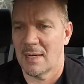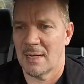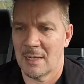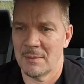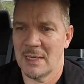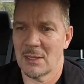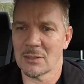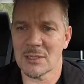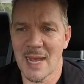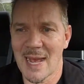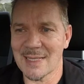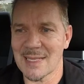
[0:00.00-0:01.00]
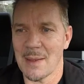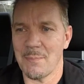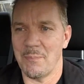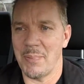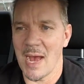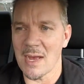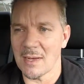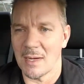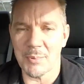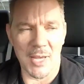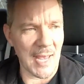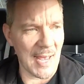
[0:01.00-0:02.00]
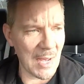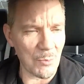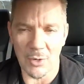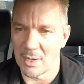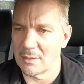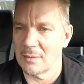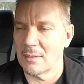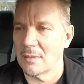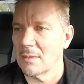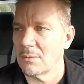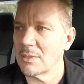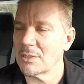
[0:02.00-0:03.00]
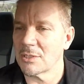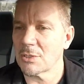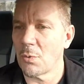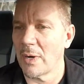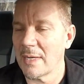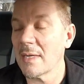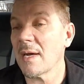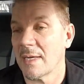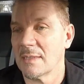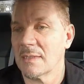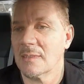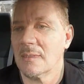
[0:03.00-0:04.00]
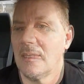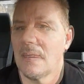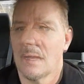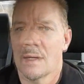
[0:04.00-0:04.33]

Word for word: Uh, it also has a backup camera, which is quite nice.